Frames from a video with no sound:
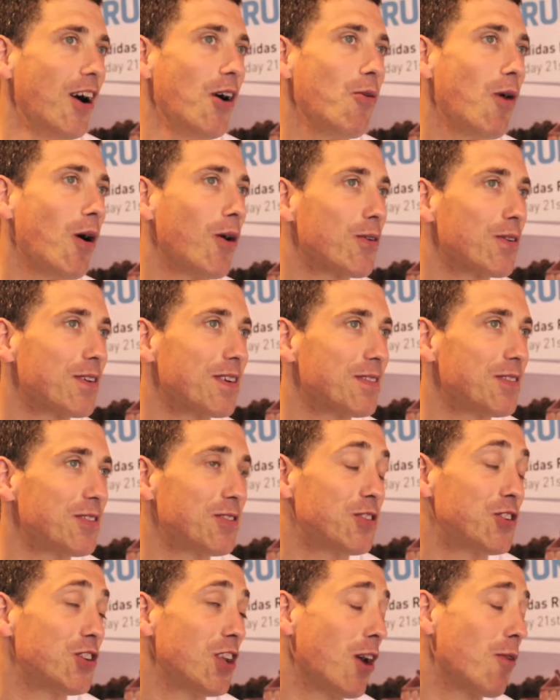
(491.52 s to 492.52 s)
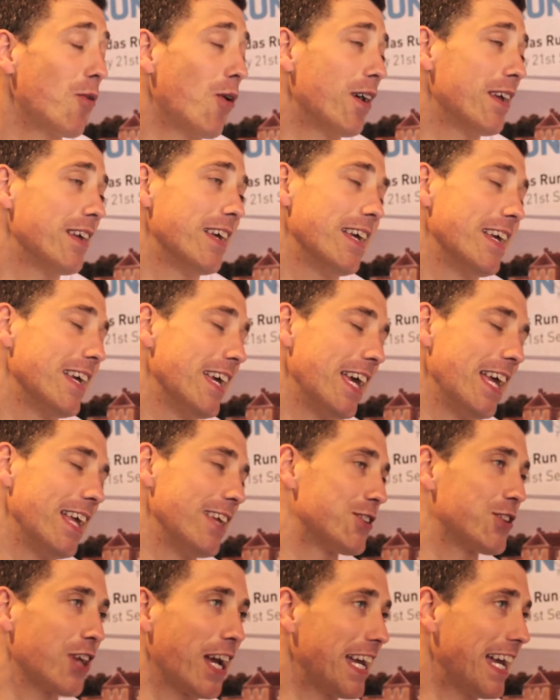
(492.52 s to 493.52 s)
Well, do you know what?
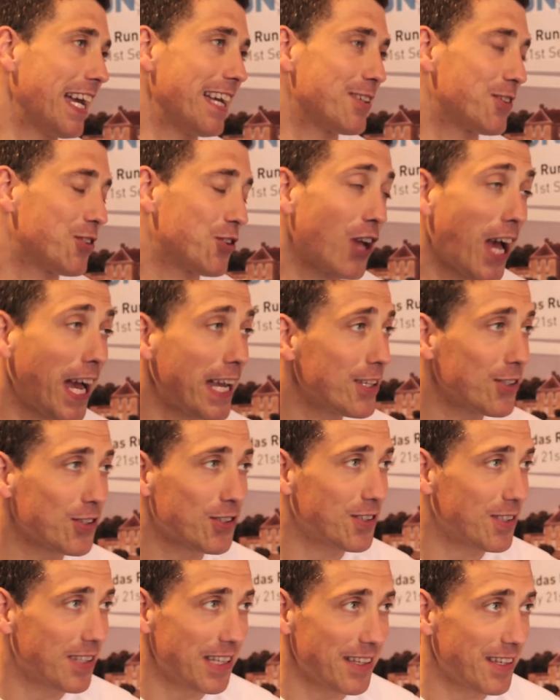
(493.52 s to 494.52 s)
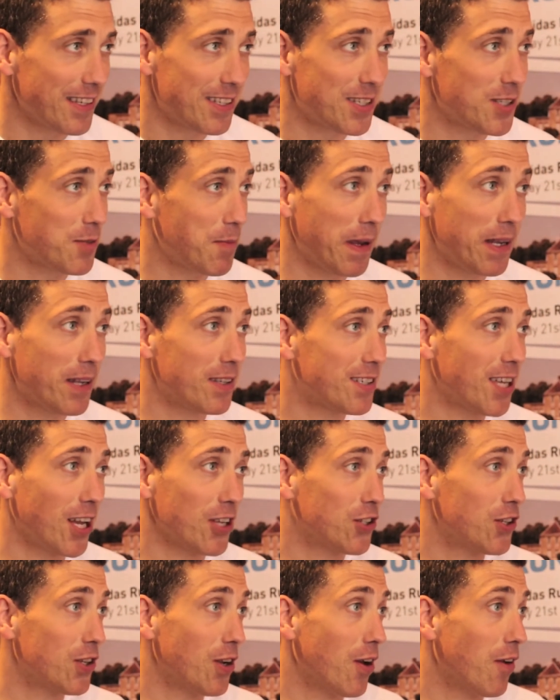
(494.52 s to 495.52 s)
It's changed. This has been
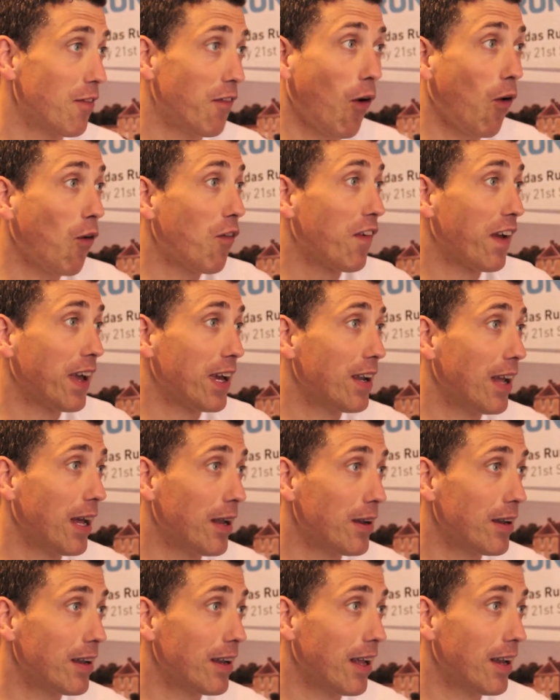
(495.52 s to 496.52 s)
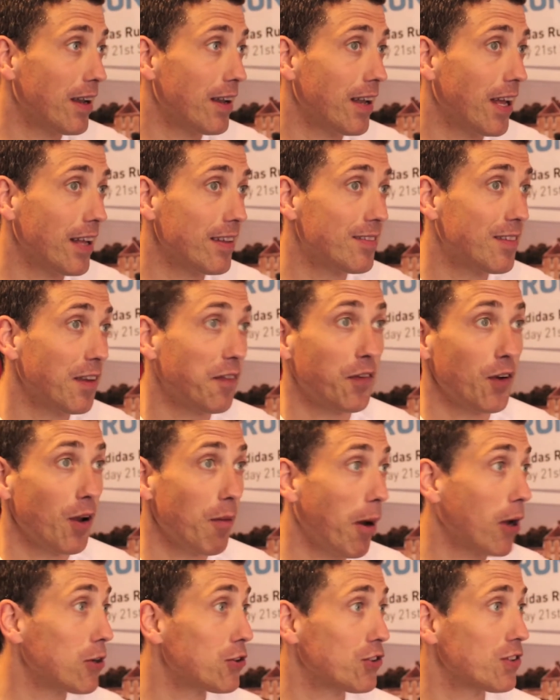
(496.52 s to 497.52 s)
such an evolving and different
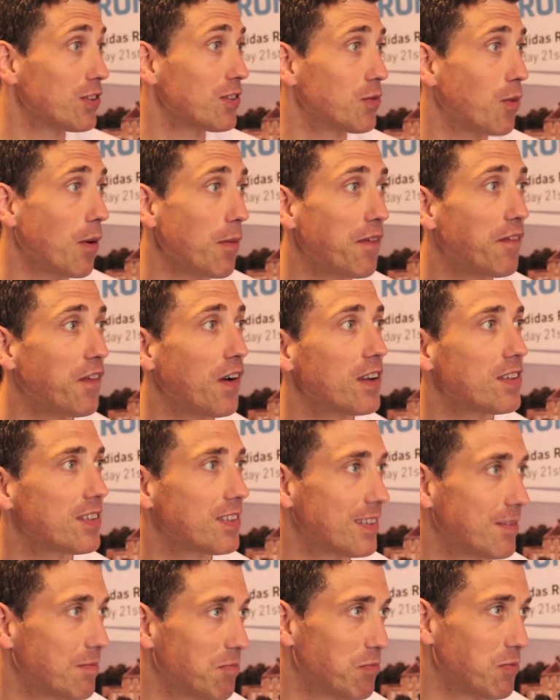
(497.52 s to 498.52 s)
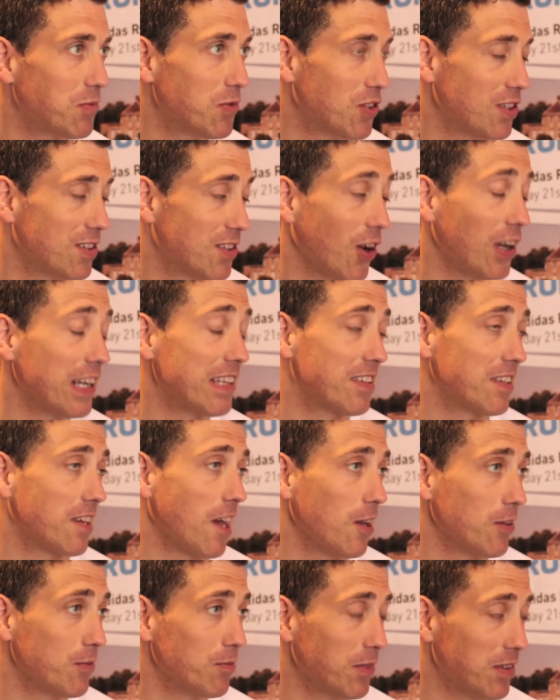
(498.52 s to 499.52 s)
emotions. When we first decided to
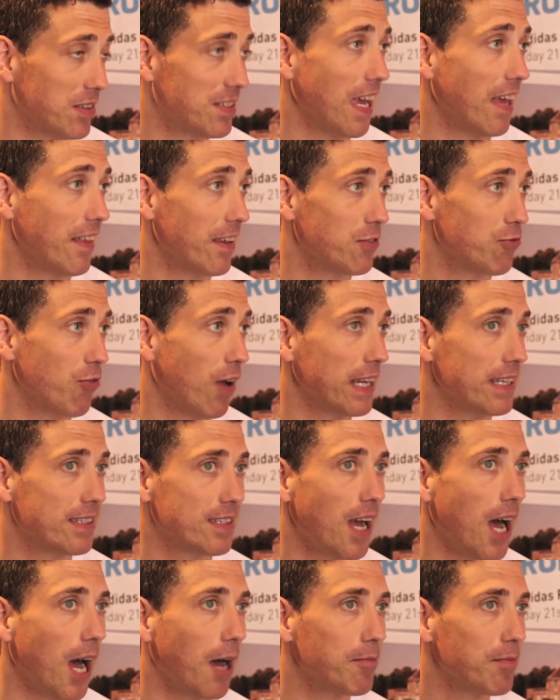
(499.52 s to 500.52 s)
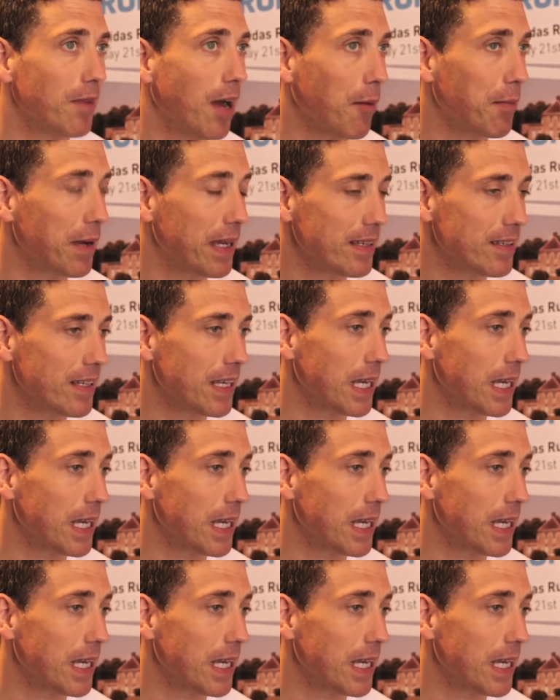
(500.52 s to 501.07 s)
go and set this race up, I mean,